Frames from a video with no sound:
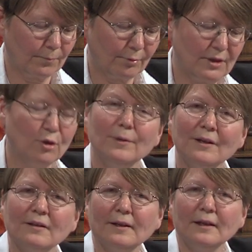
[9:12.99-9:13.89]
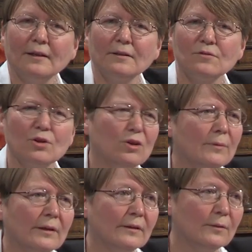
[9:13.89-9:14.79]
predominantly
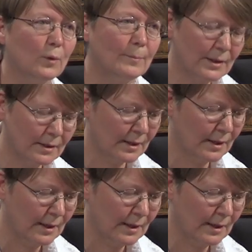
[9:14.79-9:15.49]
German women,